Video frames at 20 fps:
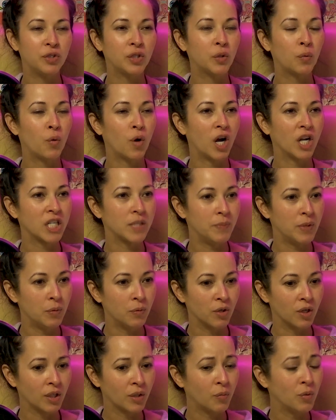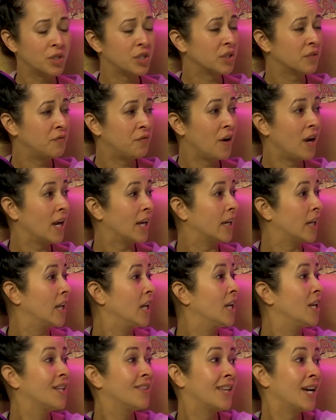could watch me work, which is fine.
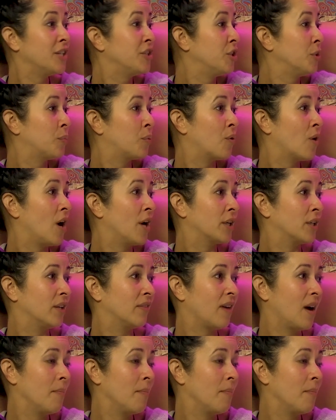That's your prerogative.